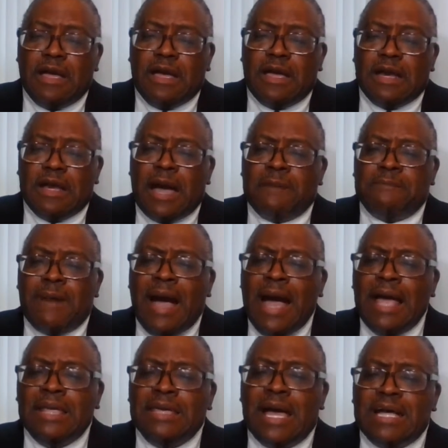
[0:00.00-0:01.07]
Now,
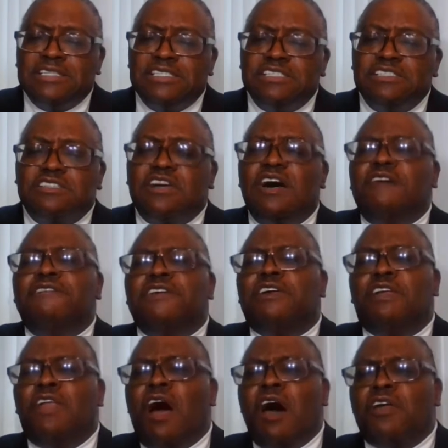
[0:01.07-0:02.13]
mind you, I just covered a
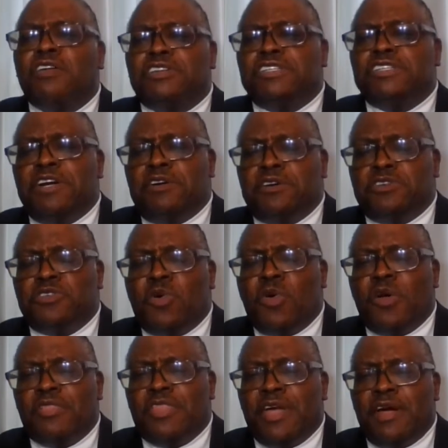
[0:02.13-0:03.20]
lot of
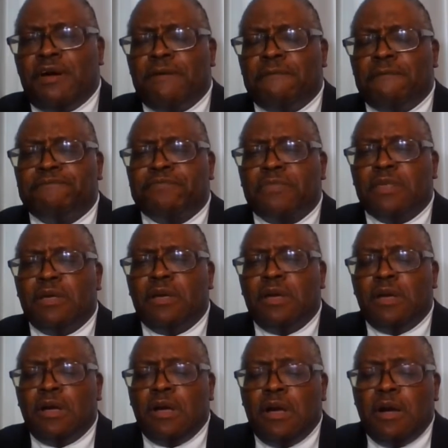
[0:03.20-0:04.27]
territory there.
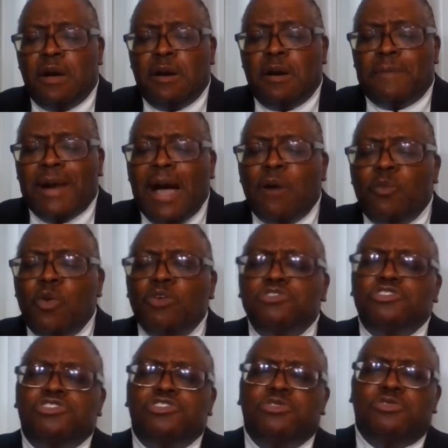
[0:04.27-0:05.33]
But I
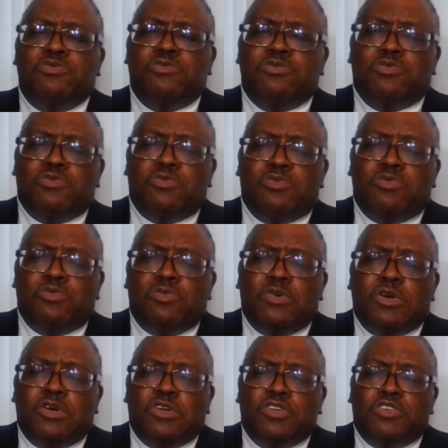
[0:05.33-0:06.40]
want you
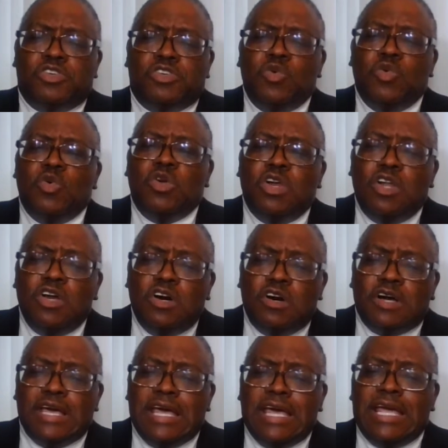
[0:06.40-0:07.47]
to
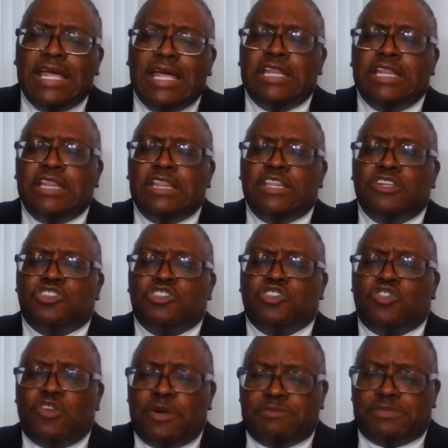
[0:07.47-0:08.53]
look in the
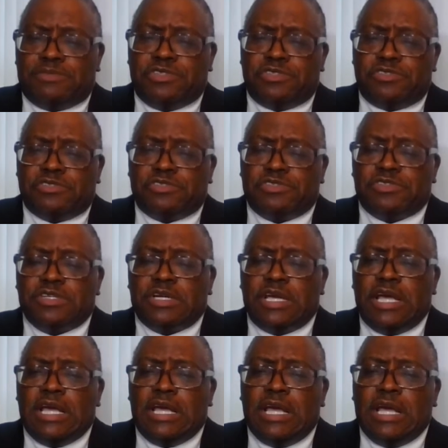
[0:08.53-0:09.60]
scriptures,
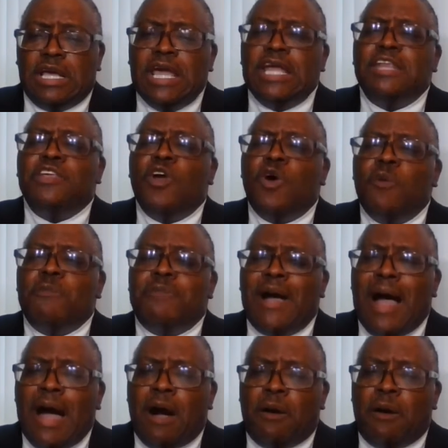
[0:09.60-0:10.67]
in your
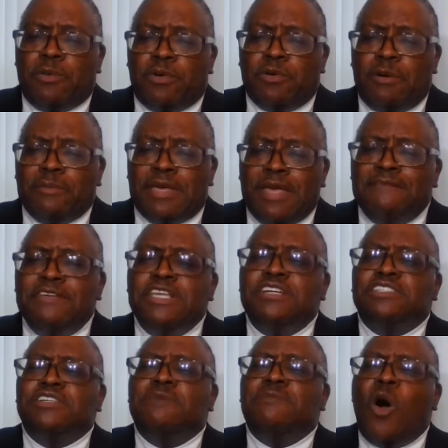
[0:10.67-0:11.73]
Bible. I'm giving you
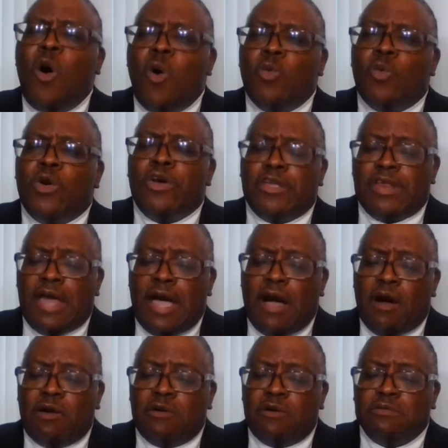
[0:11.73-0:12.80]
some homework
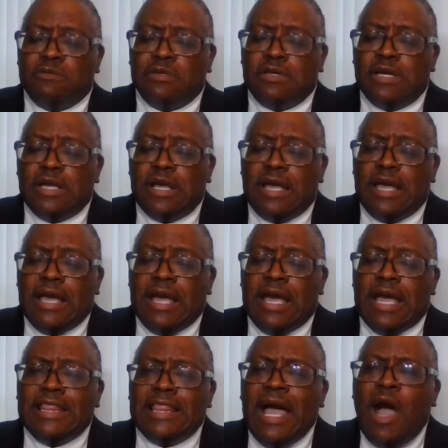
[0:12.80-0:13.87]
now. And that